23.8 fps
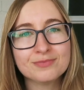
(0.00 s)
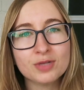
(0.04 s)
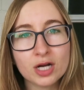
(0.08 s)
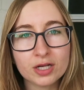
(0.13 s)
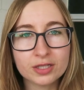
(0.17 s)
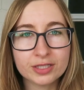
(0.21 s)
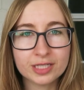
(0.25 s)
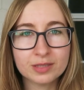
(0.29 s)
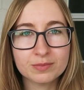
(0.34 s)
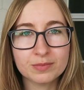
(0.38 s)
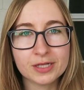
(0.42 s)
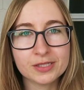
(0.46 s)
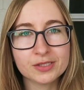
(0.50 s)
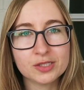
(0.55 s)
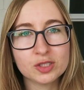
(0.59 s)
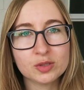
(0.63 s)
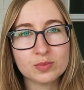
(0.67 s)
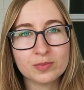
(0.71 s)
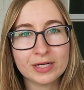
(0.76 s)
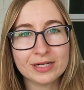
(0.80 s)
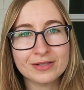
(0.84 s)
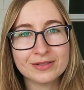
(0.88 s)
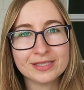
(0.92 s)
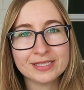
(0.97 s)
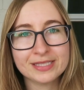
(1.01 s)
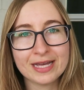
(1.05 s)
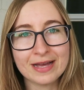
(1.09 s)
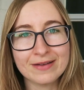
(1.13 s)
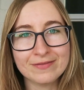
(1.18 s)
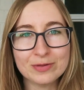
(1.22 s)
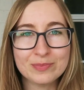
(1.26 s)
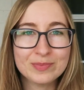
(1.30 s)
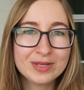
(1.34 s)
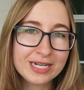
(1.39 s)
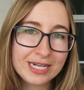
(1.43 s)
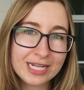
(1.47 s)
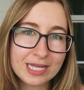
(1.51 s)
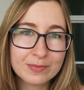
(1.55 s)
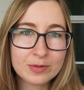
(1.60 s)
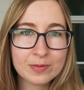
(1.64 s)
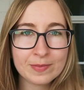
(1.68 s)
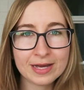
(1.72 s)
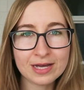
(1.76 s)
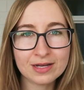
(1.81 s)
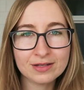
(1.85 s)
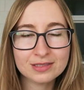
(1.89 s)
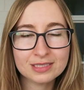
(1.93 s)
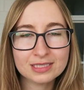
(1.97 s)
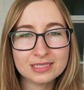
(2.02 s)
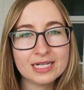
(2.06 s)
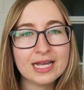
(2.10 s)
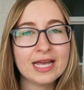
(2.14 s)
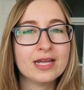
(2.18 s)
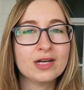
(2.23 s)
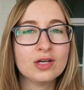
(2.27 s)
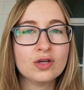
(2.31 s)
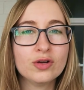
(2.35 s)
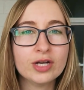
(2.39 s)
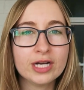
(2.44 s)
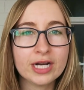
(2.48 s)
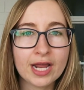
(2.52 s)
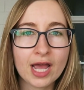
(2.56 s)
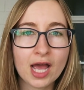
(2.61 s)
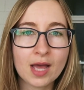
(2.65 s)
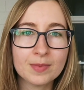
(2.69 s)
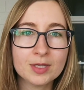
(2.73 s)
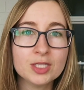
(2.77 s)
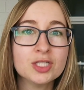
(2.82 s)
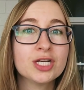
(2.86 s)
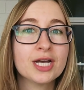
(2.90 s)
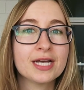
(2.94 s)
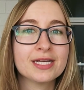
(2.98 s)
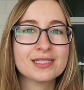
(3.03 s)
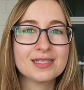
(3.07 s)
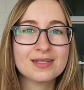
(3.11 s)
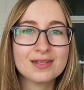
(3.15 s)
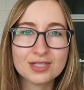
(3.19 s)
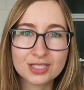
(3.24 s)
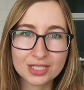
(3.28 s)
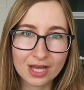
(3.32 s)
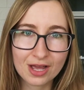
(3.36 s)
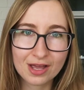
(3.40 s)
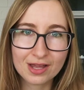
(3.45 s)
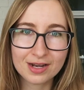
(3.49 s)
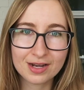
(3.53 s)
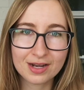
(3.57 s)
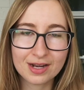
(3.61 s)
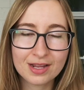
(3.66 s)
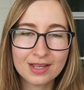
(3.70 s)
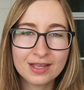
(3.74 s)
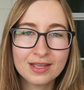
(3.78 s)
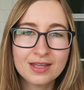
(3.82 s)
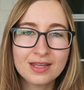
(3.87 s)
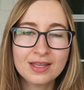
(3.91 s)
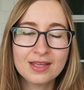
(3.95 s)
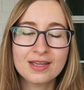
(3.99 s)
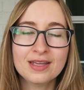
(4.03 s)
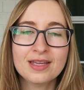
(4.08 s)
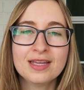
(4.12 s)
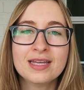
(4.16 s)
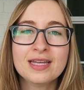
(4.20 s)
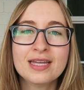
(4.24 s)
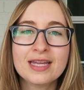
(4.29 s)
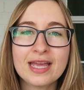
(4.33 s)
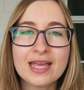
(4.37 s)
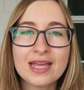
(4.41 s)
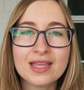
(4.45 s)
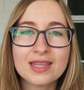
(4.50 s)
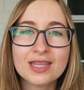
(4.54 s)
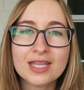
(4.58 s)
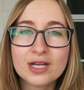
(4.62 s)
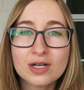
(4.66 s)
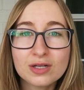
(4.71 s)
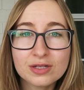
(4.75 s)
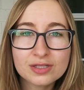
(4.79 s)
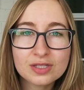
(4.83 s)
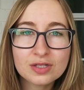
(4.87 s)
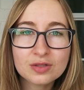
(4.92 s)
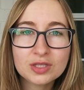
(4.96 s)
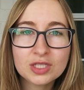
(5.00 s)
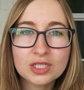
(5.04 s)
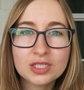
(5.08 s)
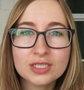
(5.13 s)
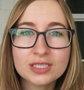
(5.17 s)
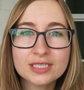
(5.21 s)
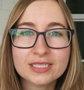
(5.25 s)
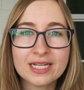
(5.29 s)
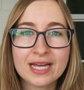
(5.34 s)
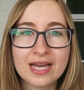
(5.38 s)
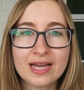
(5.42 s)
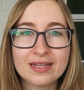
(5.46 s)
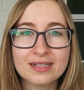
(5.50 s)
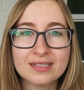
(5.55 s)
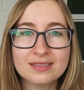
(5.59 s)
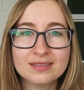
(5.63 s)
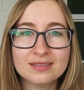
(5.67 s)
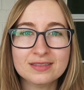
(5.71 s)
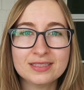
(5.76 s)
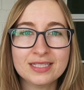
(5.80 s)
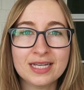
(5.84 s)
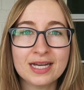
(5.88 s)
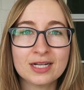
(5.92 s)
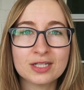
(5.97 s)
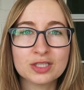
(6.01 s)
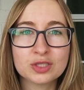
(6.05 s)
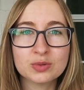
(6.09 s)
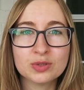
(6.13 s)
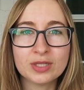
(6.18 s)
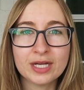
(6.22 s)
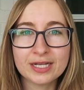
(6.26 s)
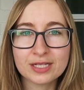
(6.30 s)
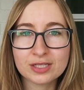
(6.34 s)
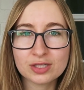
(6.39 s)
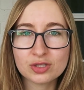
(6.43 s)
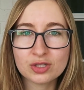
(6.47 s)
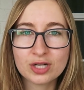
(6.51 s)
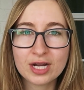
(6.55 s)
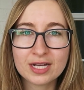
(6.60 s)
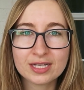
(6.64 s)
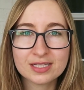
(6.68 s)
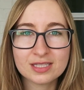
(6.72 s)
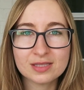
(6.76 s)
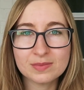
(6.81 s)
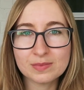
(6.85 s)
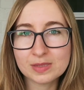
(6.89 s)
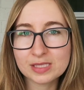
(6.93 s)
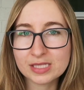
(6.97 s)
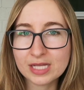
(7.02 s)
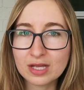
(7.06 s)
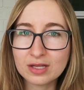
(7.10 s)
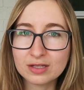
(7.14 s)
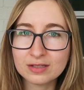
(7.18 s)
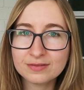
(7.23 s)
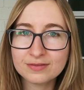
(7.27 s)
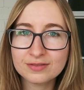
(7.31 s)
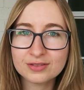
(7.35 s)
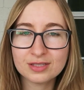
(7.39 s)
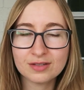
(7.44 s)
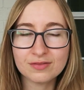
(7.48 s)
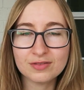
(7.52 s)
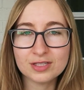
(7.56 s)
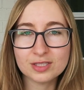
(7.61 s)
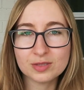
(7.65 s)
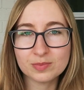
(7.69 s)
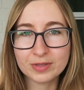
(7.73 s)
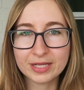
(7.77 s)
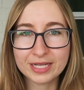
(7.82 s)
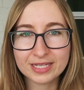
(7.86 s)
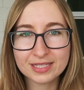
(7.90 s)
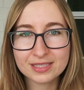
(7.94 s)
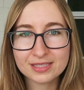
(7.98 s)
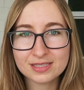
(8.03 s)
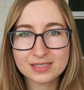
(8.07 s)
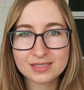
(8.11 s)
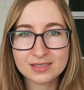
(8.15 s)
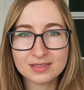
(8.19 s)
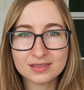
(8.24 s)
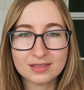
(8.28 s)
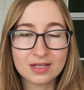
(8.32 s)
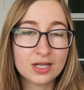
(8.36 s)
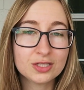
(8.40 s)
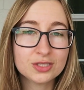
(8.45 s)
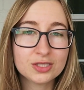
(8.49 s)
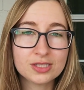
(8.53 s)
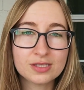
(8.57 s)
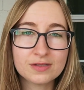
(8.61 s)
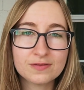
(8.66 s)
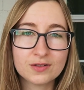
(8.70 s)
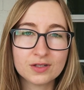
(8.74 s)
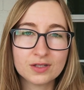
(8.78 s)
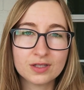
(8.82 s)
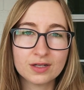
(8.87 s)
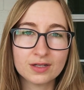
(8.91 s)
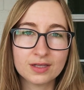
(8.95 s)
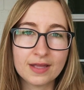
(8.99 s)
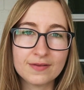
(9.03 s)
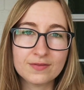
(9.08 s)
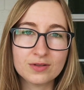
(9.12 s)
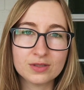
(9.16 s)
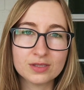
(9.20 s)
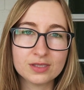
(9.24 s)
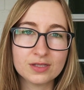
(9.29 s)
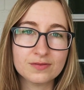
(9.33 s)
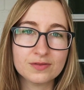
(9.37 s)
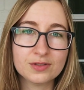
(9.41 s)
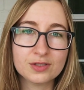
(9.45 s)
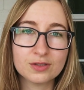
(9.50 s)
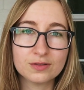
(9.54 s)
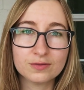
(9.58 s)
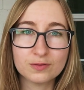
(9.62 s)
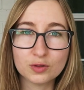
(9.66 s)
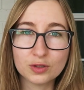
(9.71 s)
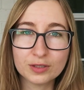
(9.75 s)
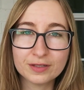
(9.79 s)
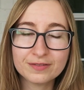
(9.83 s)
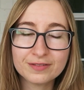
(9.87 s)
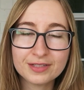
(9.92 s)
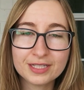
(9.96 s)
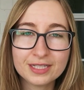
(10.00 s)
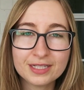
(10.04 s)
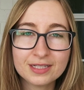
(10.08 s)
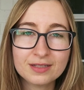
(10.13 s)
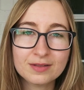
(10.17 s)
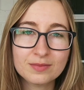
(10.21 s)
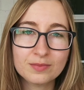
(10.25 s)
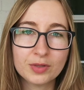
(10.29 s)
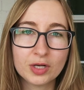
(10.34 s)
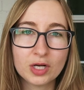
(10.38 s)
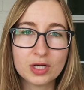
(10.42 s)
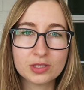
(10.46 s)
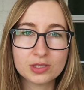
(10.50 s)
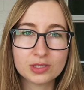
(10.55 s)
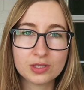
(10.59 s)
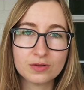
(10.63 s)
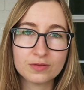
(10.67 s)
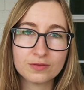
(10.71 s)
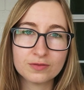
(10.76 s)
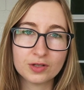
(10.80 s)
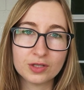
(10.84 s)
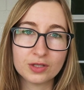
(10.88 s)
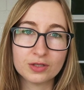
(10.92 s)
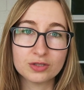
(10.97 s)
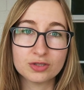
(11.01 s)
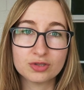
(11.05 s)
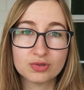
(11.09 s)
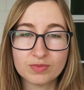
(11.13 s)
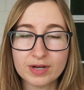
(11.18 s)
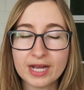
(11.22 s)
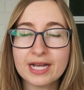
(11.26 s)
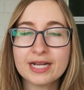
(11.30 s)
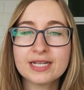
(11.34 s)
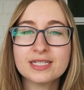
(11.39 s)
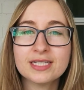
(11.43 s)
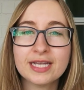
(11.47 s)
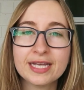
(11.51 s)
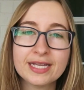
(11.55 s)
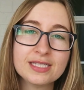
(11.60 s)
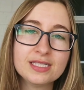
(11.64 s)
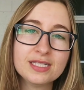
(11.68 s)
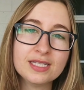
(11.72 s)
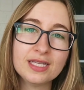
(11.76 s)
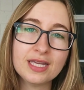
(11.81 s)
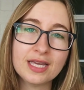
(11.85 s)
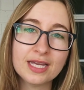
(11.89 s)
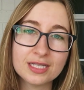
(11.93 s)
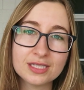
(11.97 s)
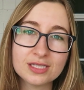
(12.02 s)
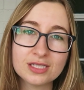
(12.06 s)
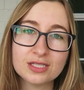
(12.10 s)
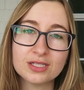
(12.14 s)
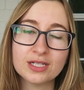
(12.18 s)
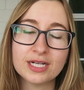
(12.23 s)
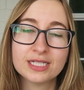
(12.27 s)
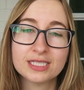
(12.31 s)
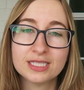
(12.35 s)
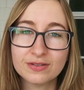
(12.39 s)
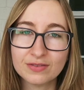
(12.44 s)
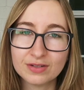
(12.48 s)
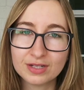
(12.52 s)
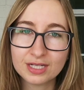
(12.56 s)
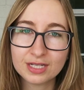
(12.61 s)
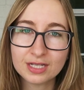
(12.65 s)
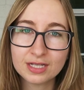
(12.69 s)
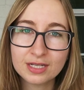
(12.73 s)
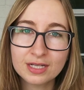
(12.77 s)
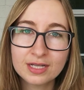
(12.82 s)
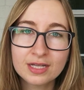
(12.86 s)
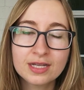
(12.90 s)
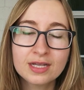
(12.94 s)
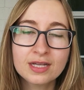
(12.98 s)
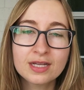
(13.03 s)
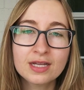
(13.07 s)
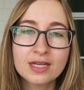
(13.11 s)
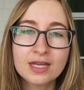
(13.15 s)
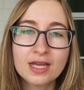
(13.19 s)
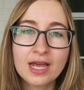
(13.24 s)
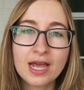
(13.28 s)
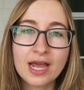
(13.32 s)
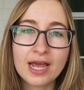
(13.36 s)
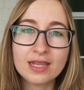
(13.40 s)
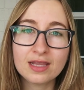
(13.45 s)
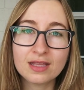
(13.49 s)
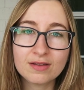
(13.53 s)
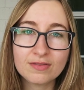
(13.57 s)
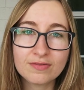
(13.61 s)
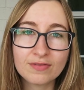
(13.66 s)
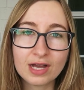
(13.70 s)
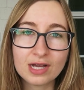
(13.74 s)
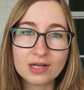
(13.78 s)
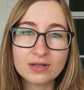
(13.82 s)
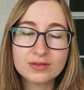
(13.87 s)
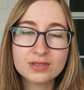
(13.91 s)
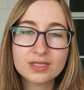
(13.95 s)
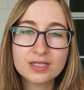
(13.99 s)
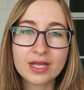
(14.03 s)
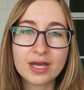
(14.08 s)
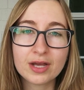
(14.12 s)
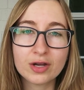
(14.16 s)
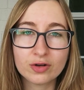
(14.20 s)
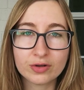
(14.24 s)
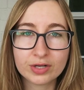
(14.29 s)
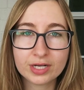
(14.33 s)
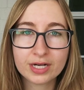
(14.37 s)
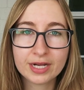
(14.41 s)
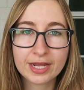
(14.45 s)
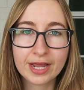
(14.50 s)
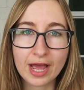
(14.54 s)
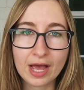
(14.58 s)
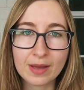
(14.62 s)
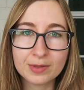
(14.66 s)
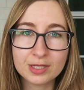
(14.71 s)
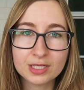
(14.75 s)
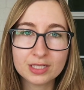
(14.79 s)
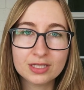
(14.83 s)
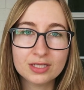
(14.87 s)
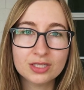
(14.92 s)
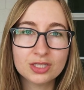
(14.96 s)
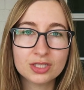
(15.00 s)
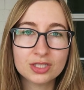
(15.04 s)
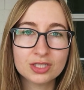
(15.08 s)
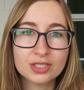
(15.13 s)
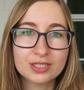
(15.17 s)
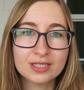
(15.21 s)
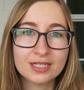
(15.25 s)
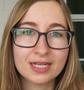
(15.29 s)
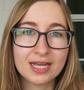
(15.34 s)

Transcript: broccoli and Brussels sprouts have a medium amount, and green cabbage has a ton. And they also looked at the actual extracts themselves of these plants, not just for their levels of sulforaphane, but also for their direct anti-cancer activity. And they found that green cabbage